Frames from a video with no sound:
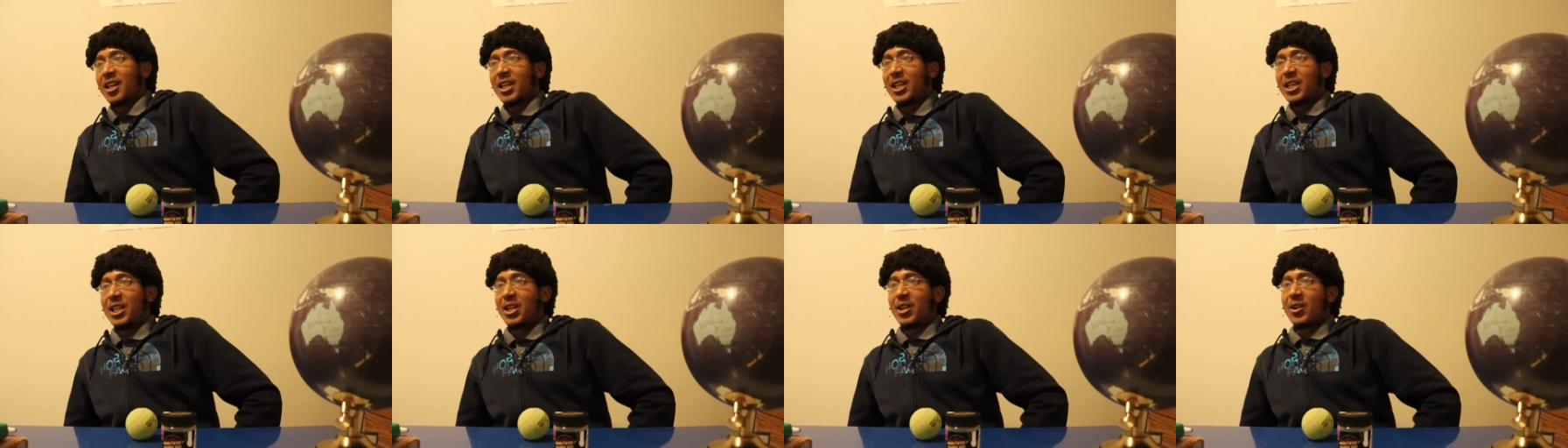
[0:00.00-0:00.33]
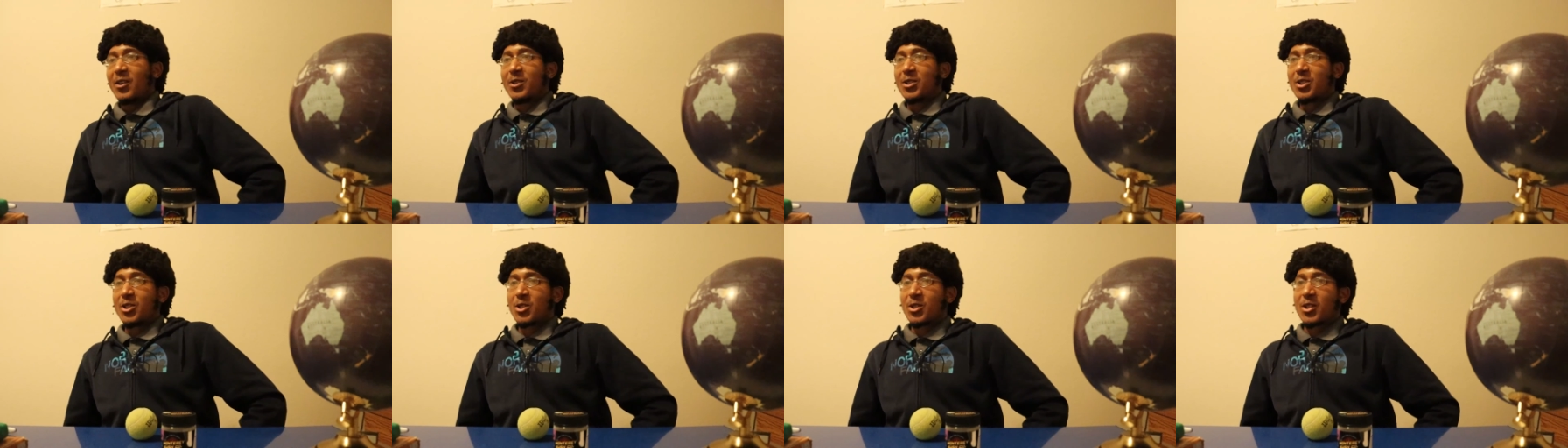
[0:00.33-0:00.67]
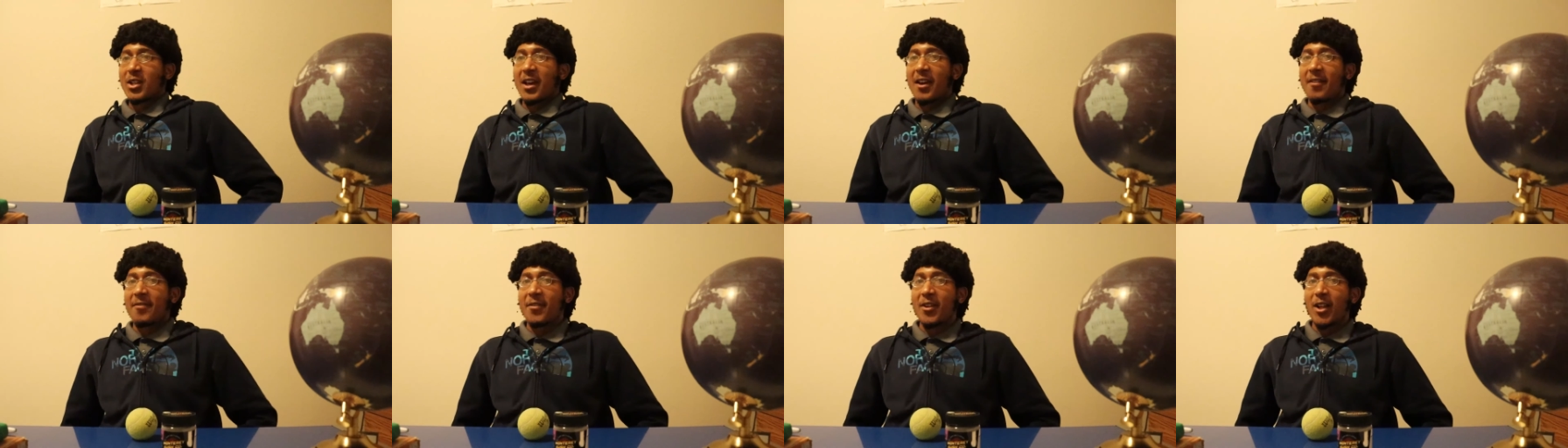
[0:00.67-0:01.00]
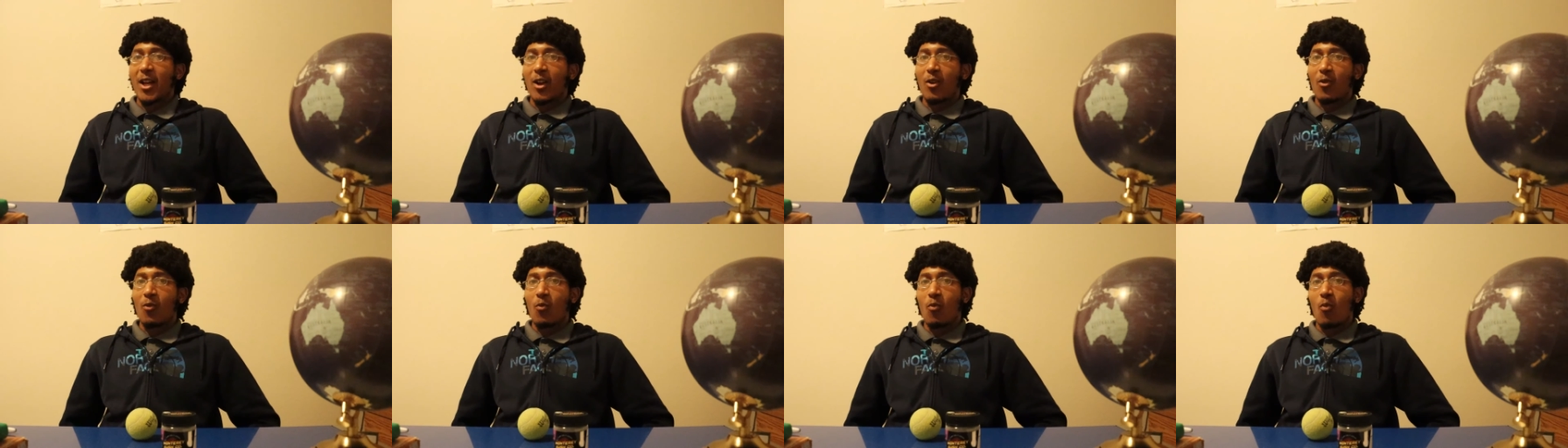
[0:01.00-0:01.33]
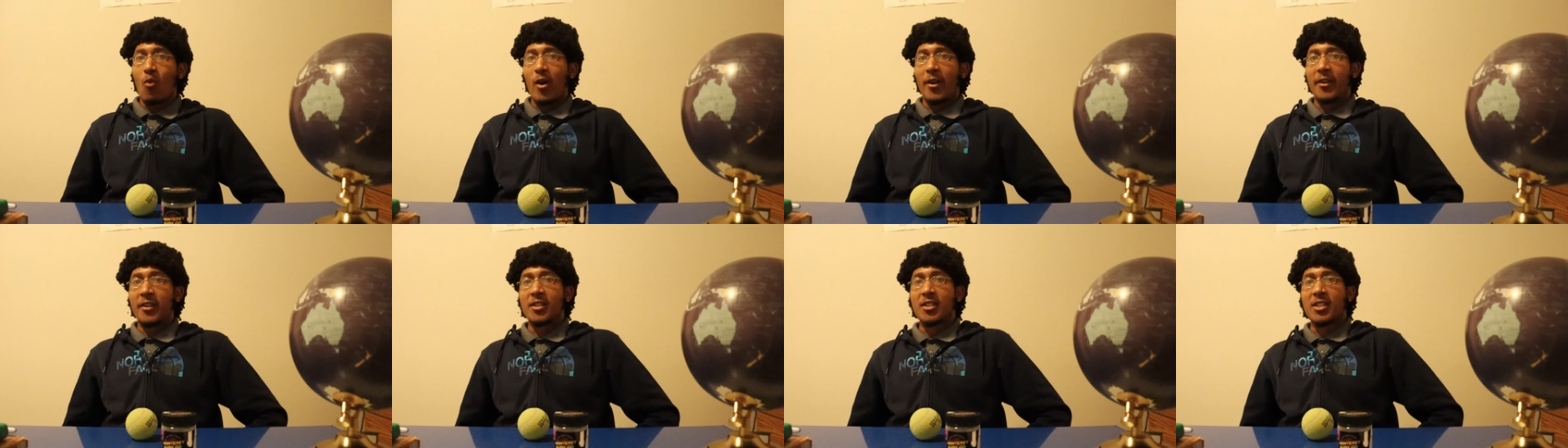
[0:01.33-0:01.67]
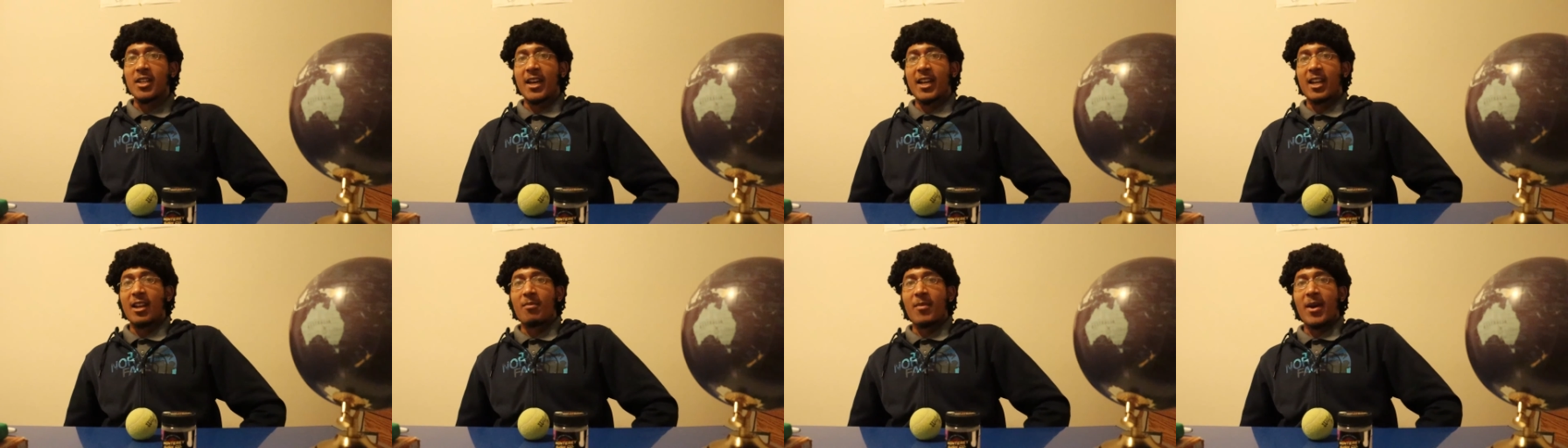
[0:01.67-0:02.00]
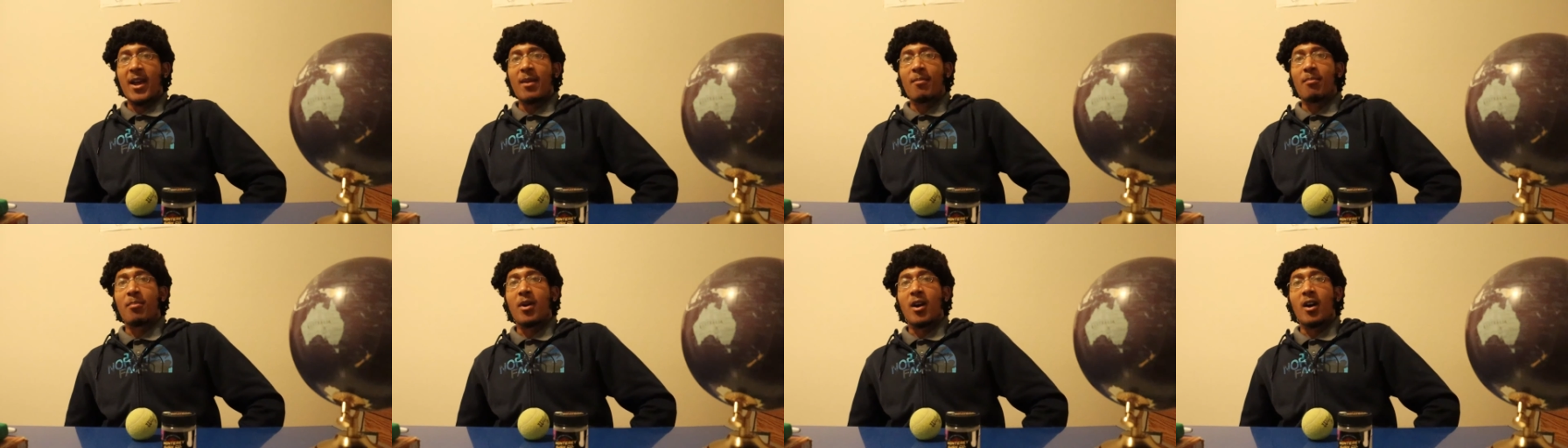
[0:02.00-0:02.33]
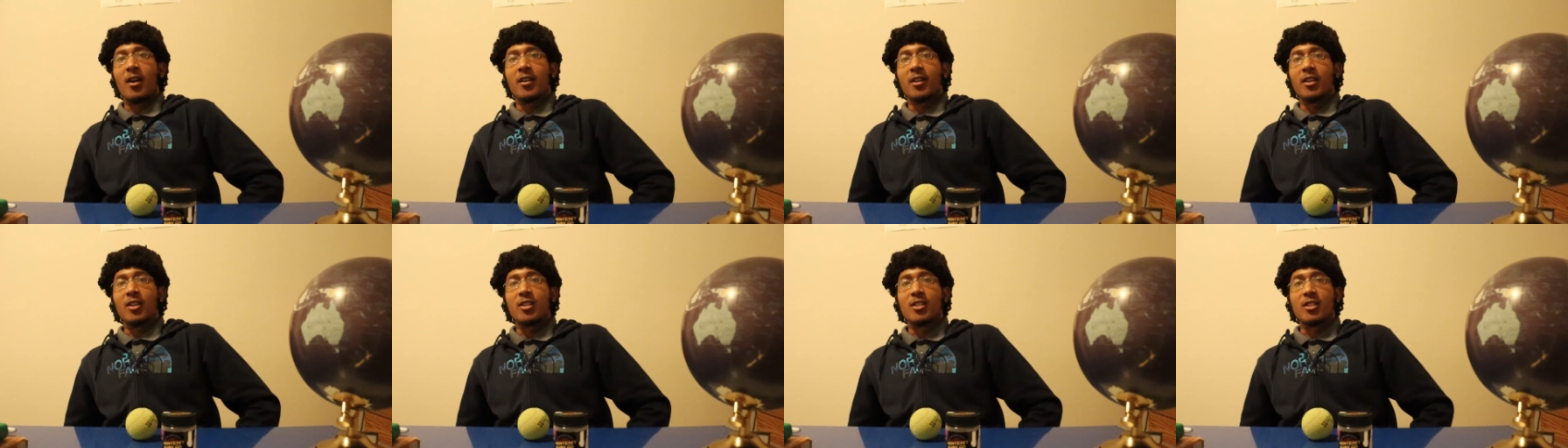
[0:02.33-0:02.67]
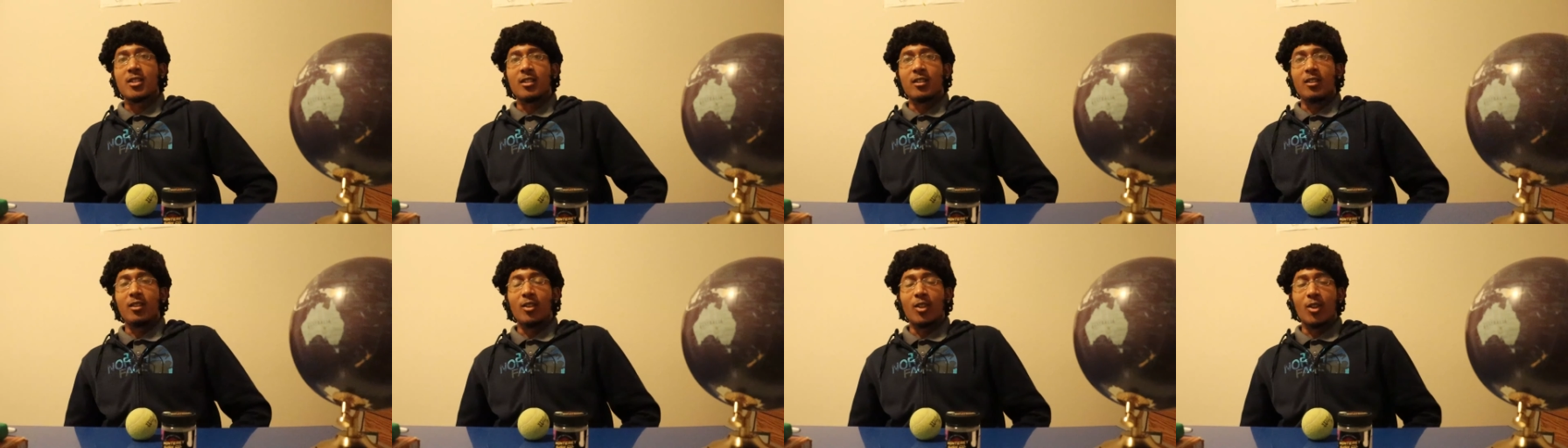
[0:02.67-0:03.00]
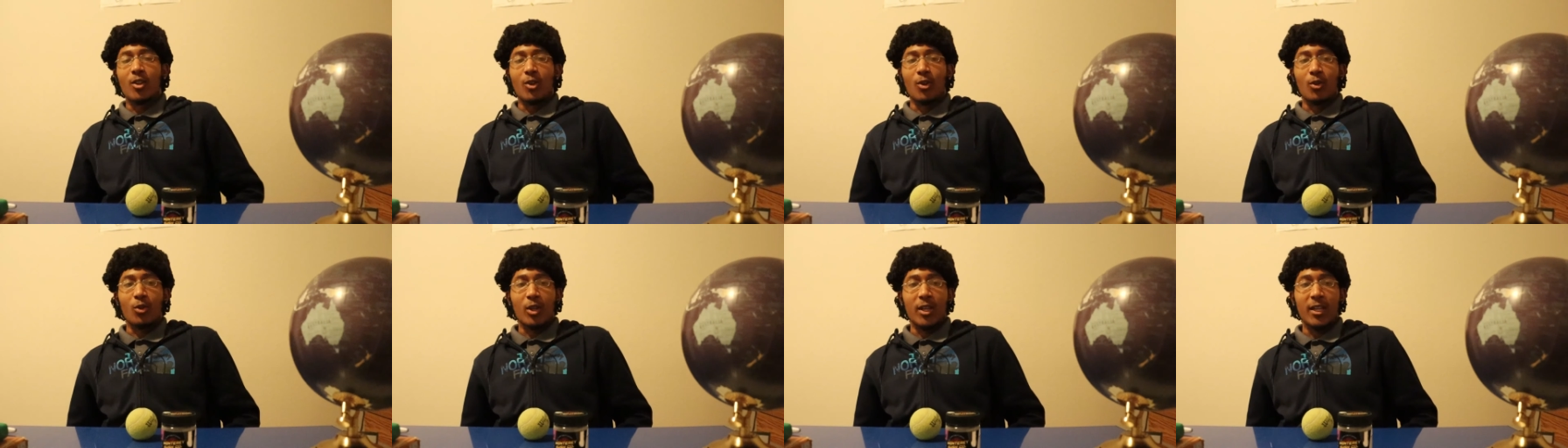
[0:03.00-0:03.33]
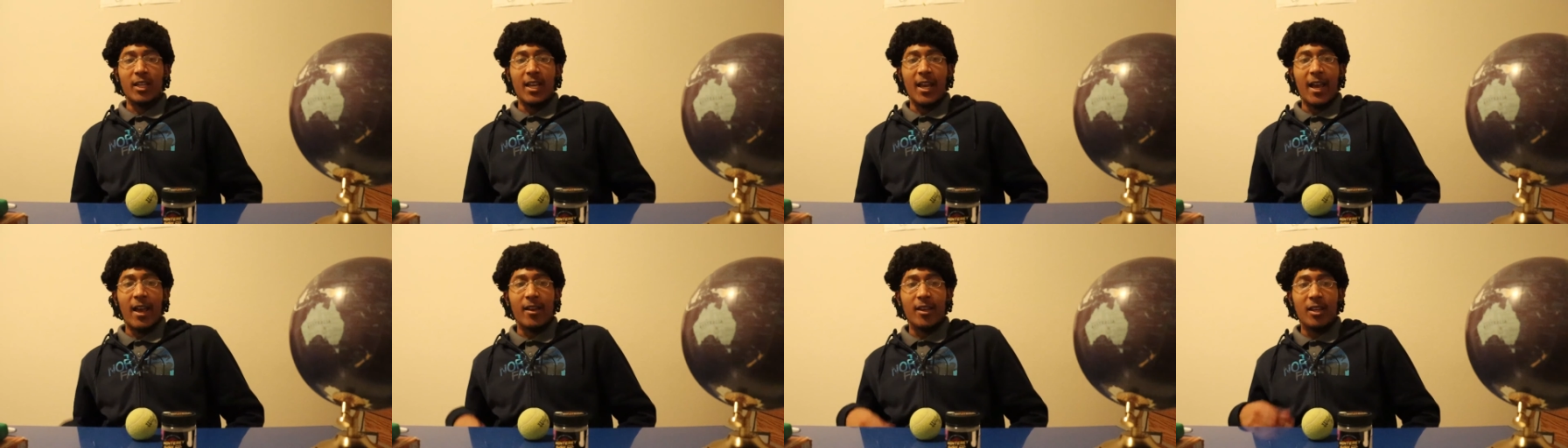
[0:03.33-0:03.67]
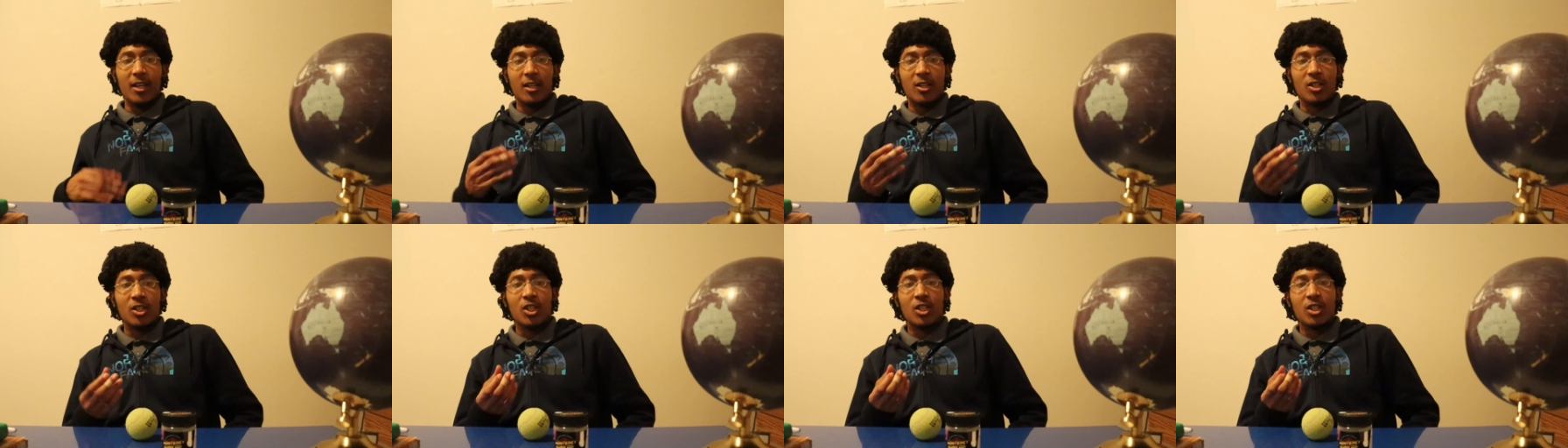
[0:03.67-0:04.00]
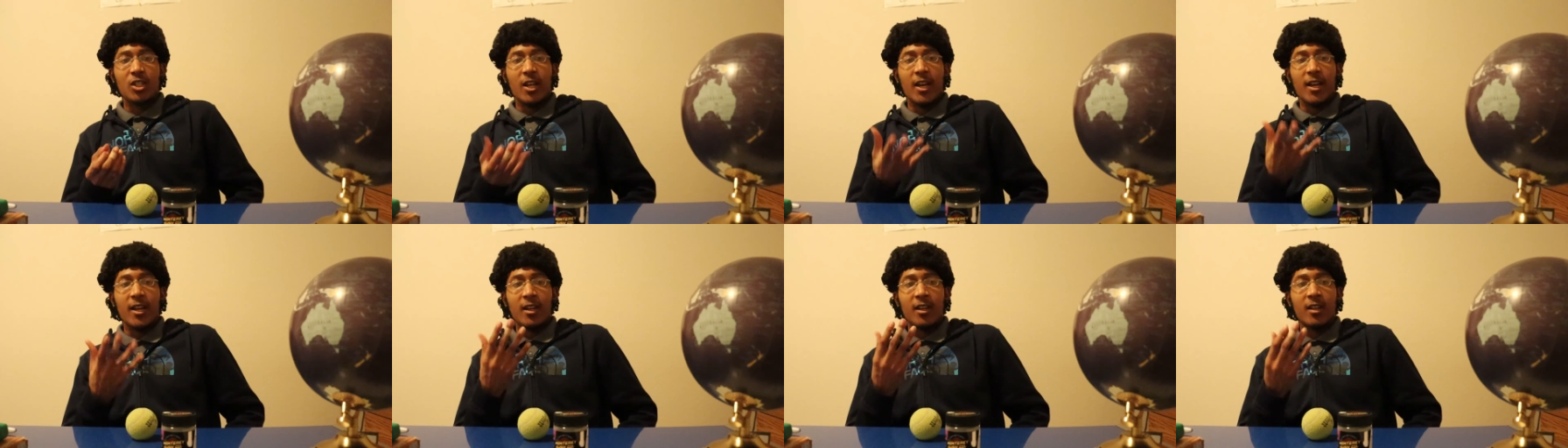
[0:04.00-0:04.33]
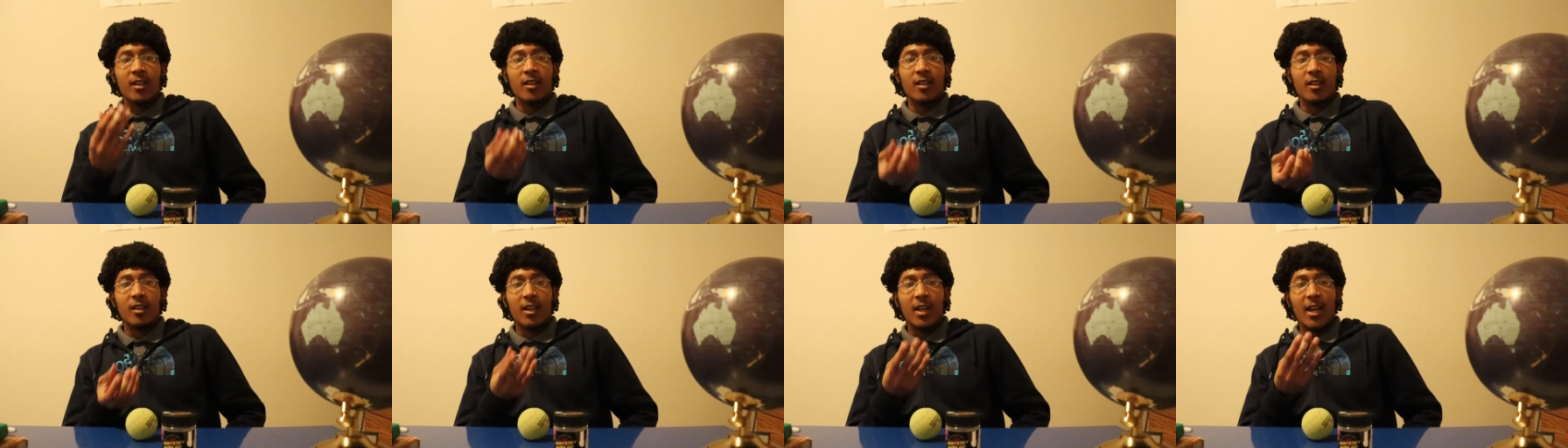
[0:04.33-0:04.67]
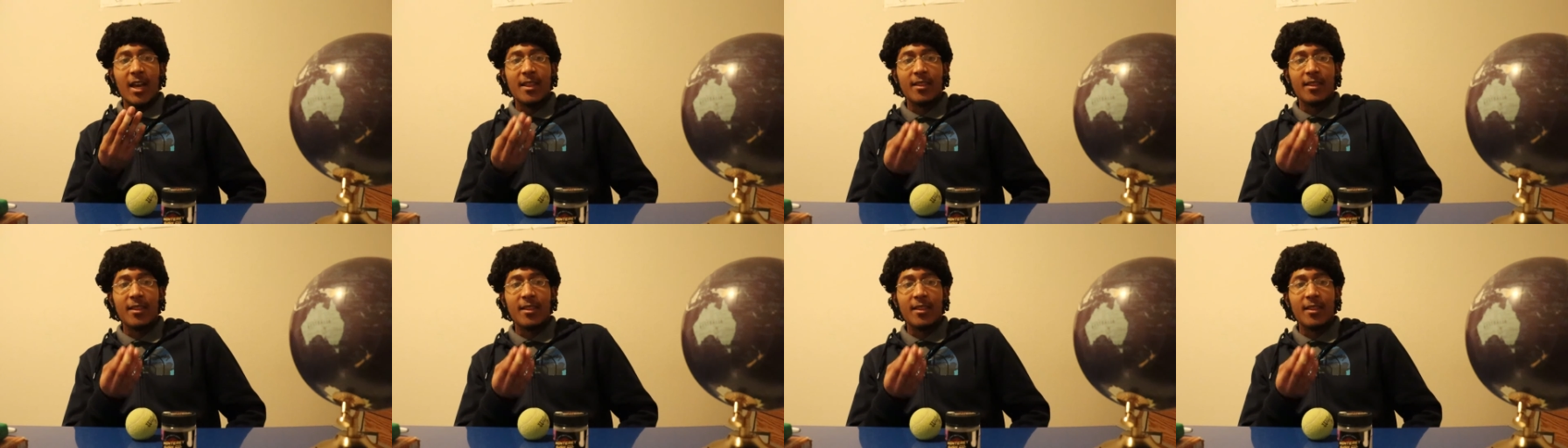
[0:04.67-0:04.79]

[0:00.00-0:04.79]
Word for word: you know, just I feel like one side of my body is literally each day,